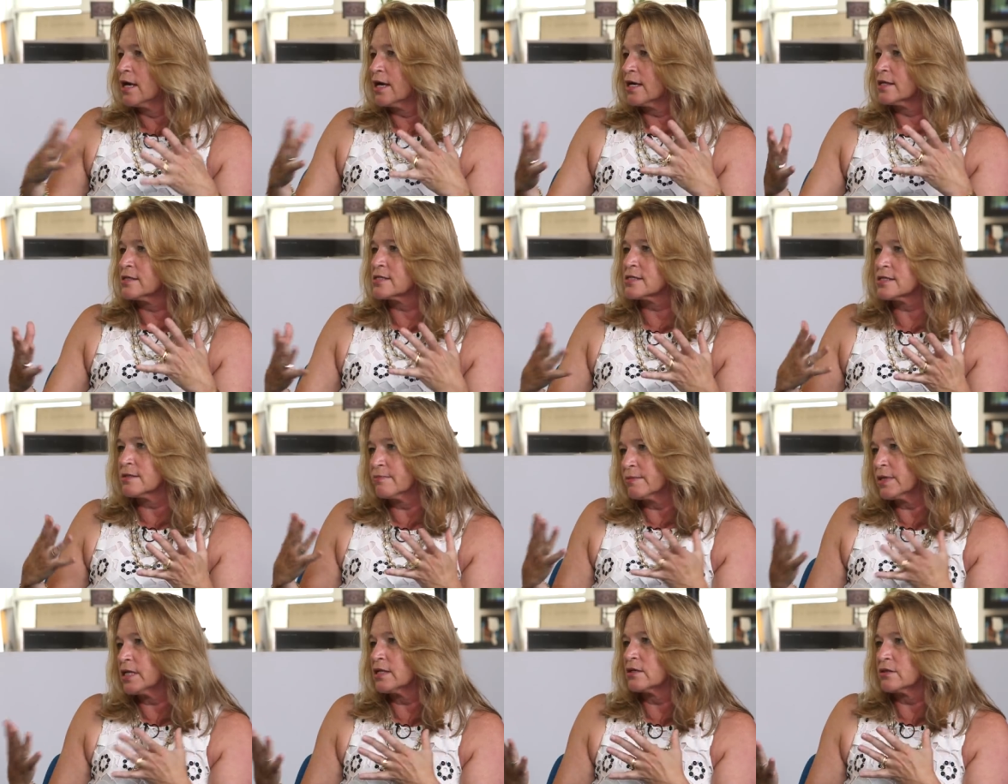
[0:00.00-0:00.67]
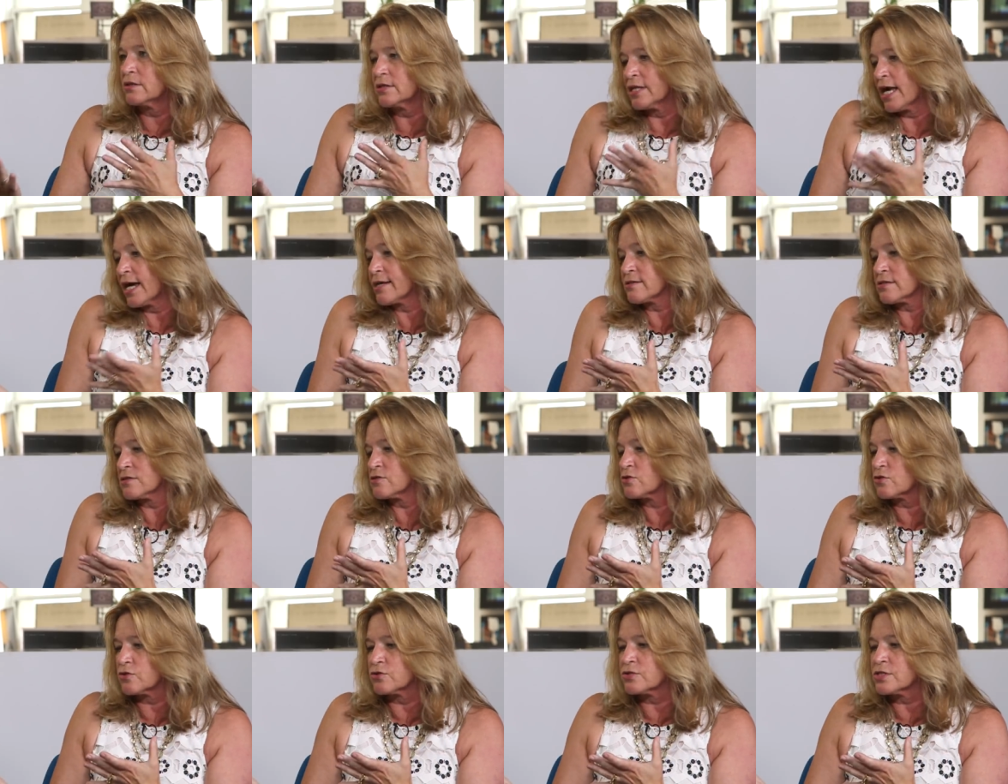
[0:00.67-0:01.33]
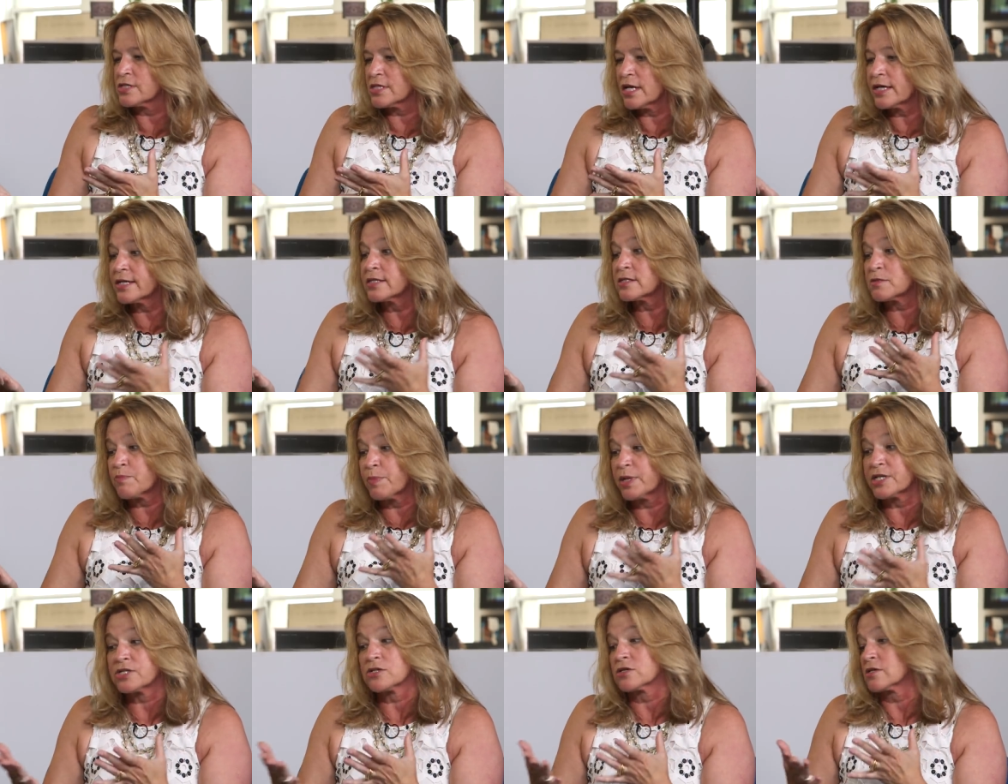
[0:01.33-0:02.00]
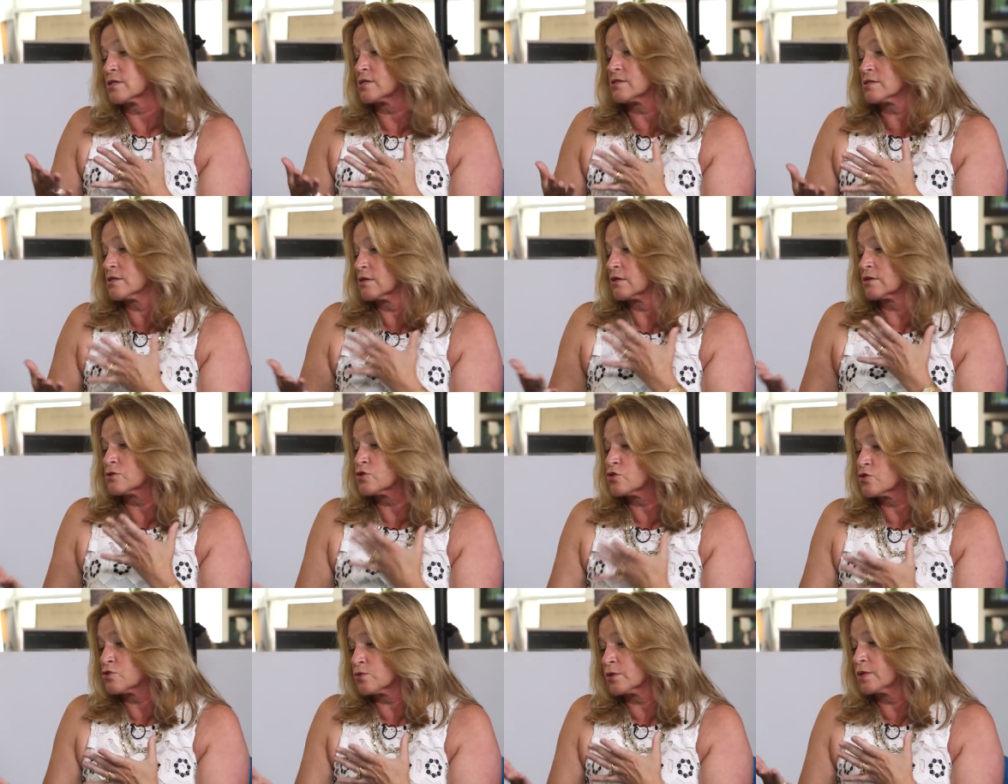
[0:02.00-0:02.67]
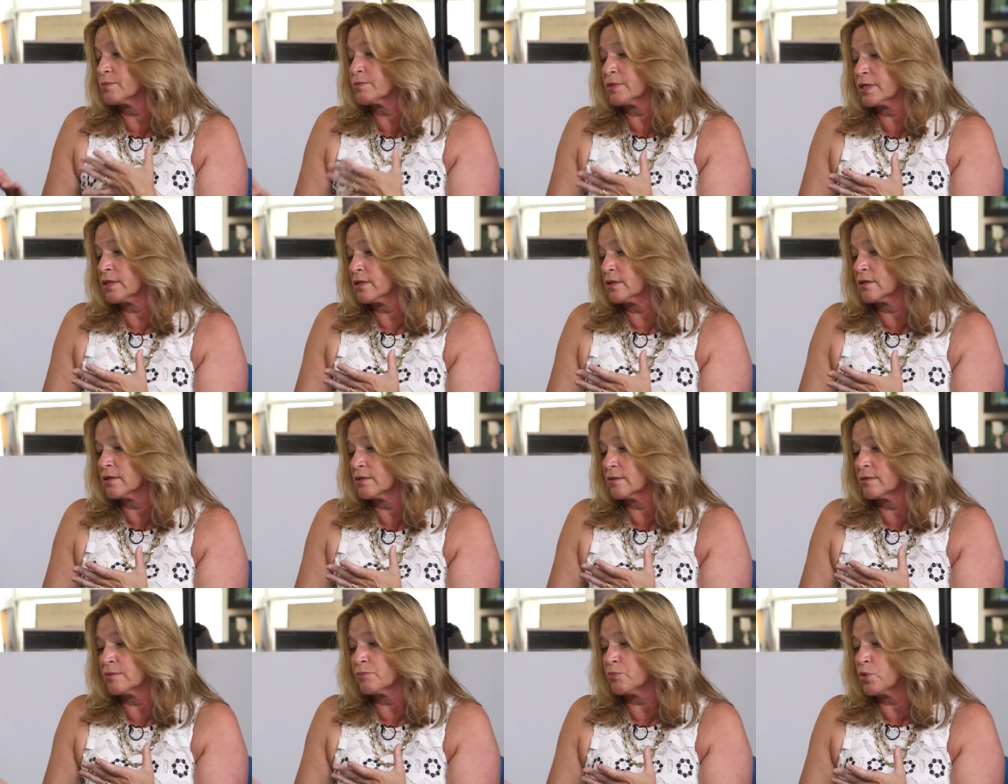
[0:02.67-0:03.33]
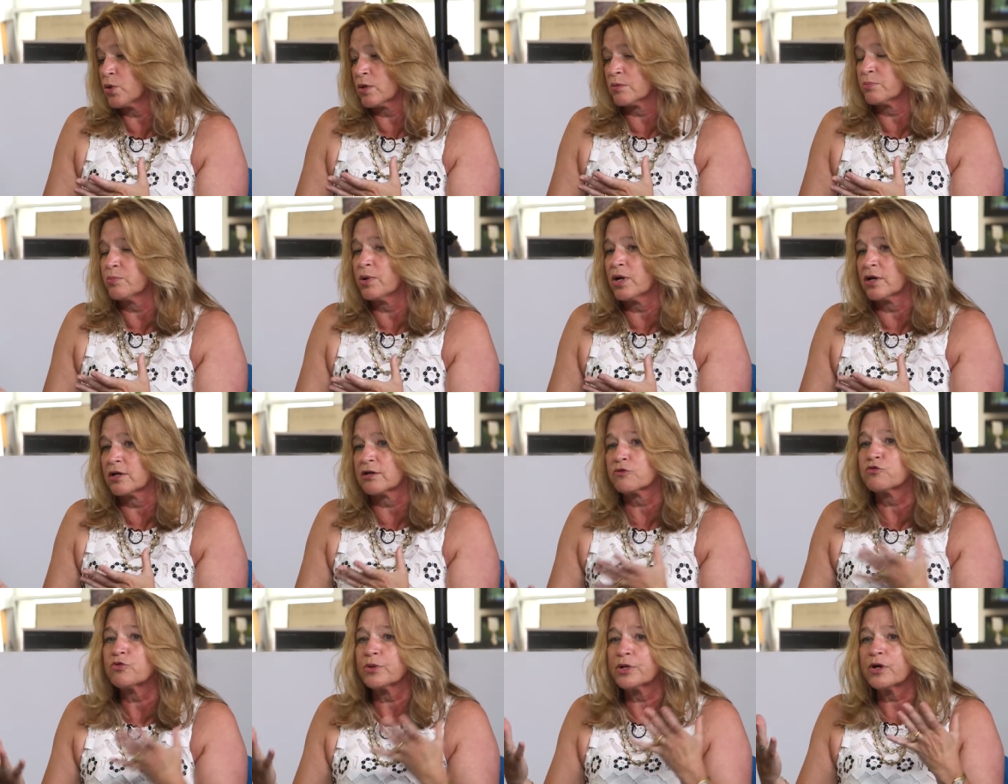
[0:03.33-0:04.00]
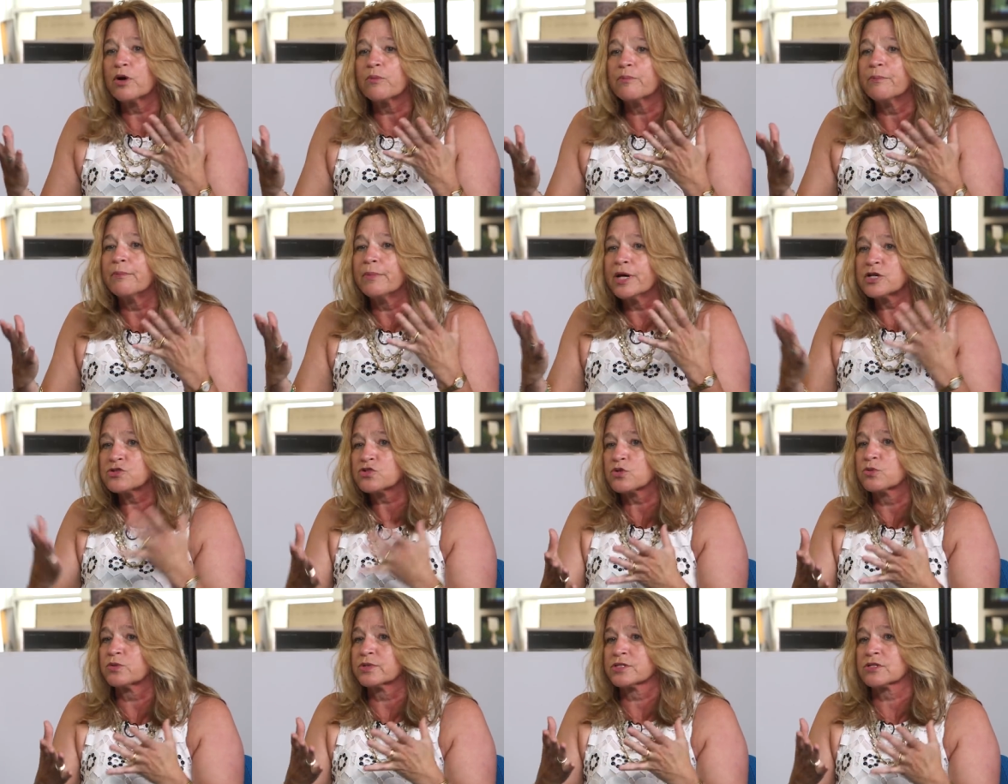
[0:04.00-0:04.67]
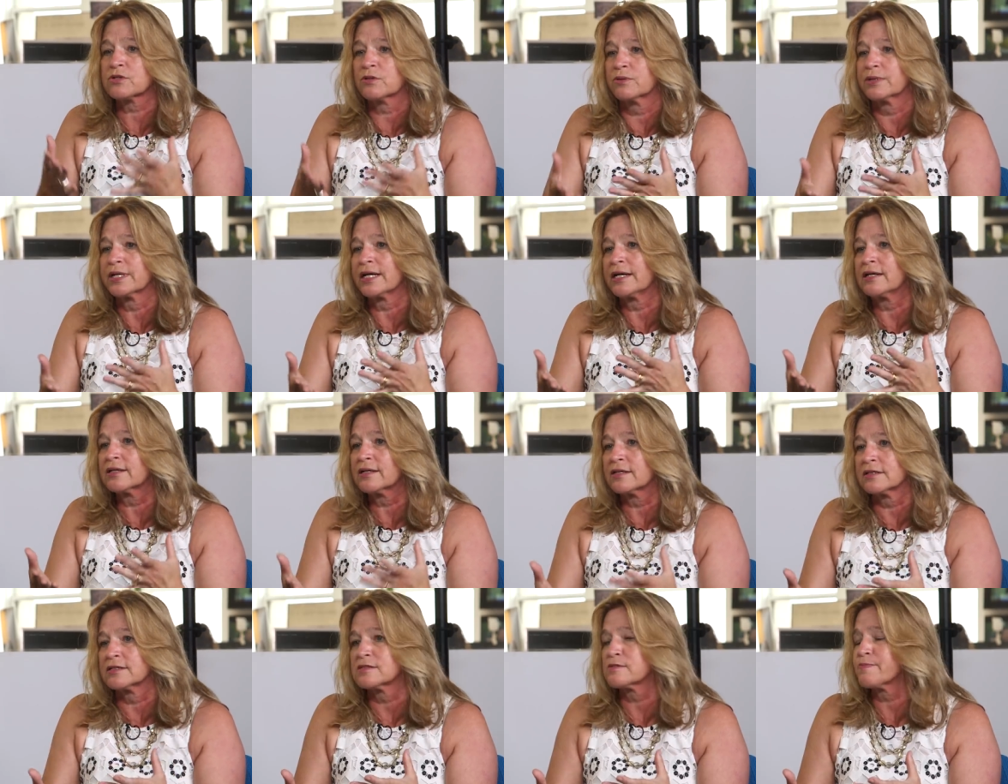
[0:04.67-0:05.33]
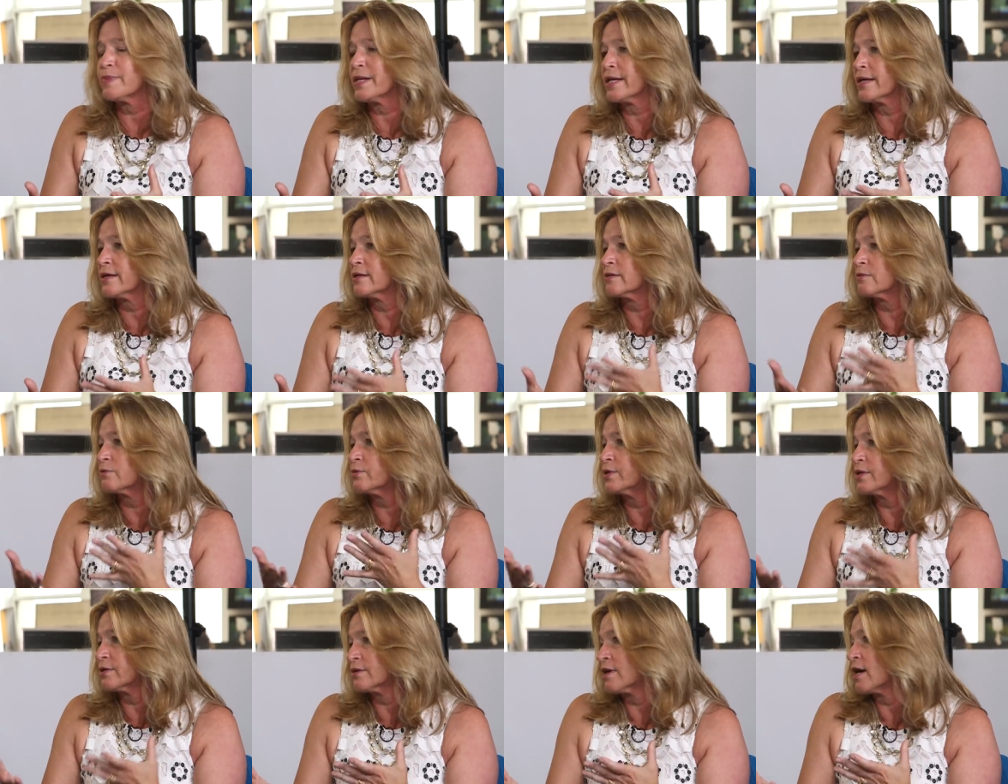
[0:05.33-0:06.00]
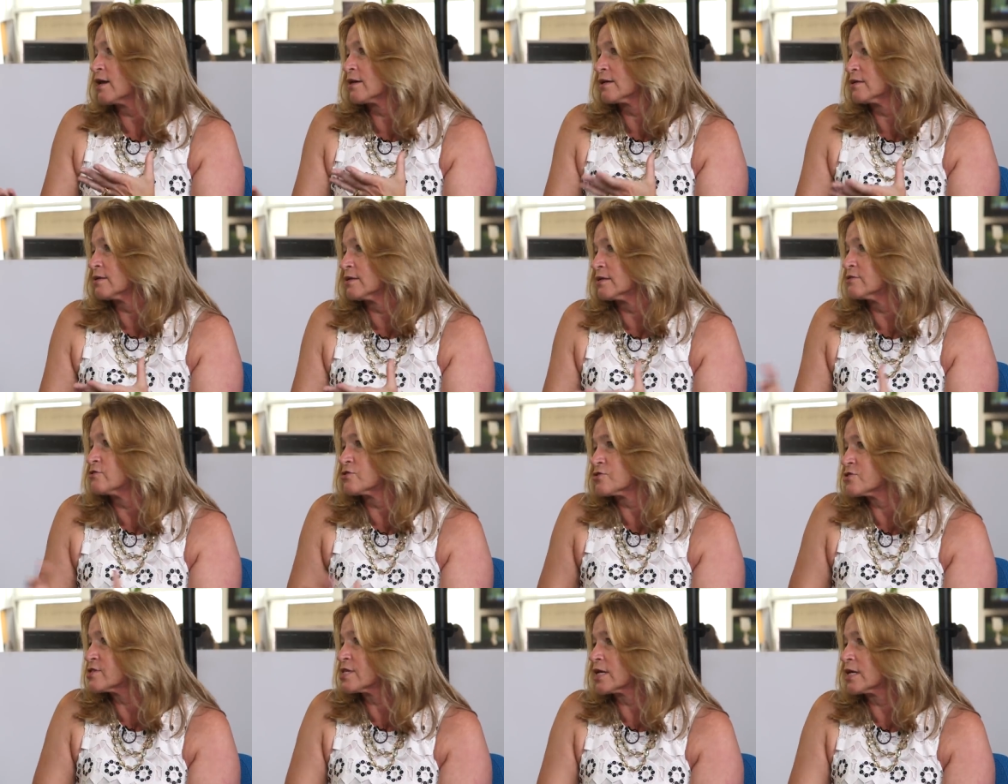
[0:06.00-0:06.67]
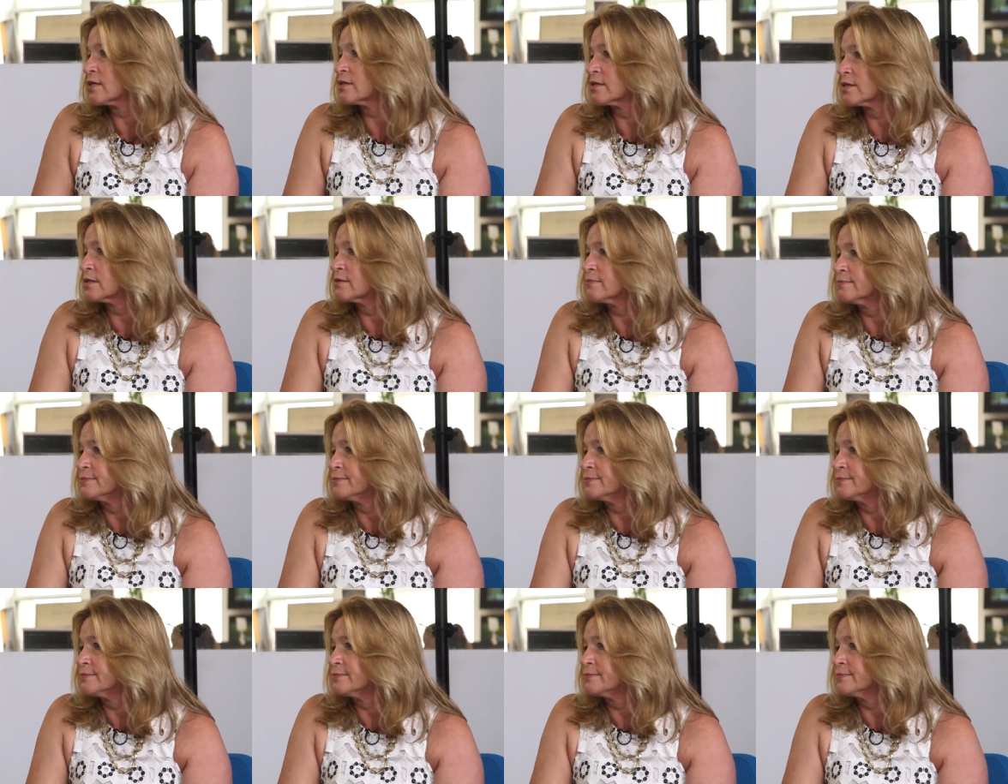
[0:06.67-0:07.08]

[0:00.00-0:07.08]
And to me, NASA's Earth science budget is an extremely important part. If we don't measure what's going on on this planet, we're not going to understand it.